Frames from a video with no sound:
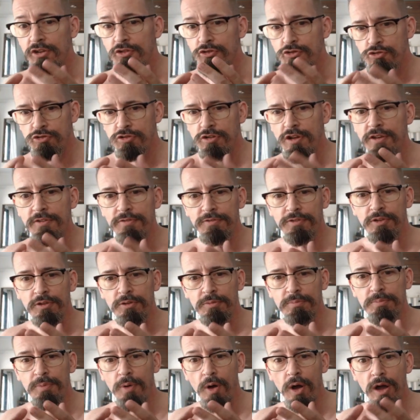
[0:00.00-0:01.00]

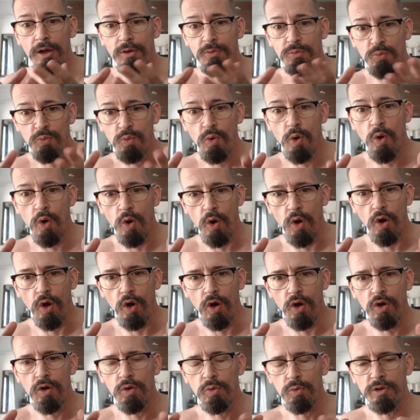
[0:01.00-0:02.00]
driven by war,